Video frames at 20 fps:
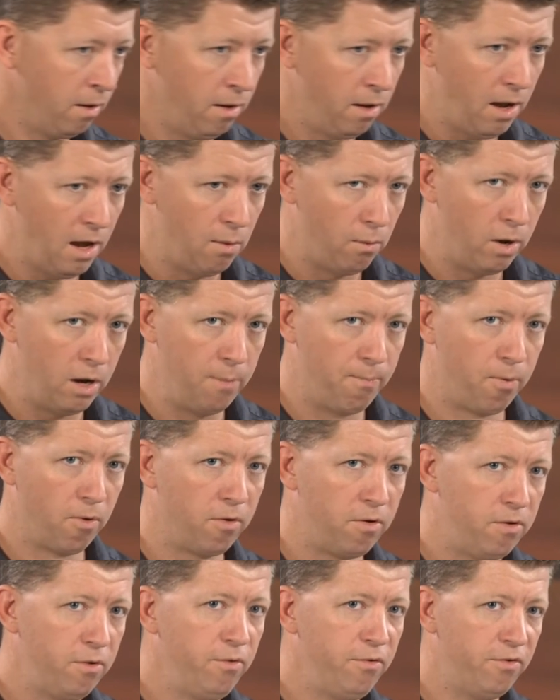And what it
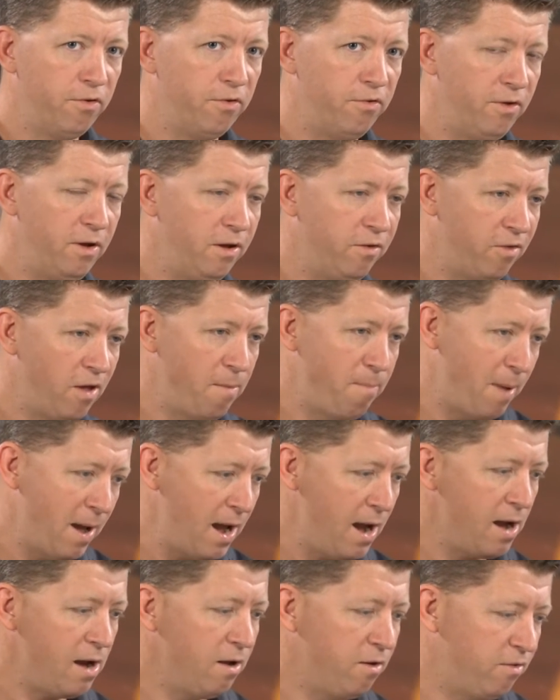produces is a
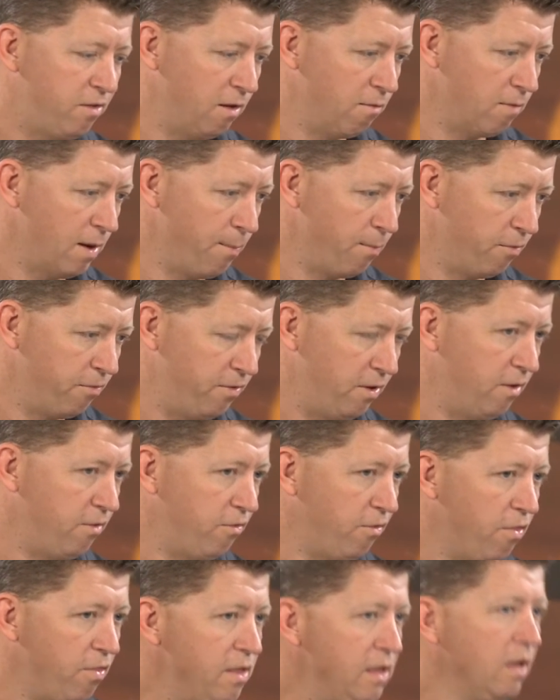package that represents
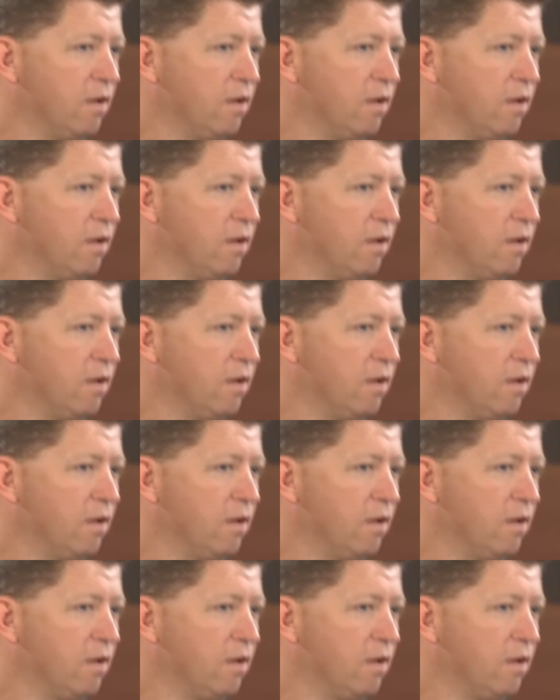the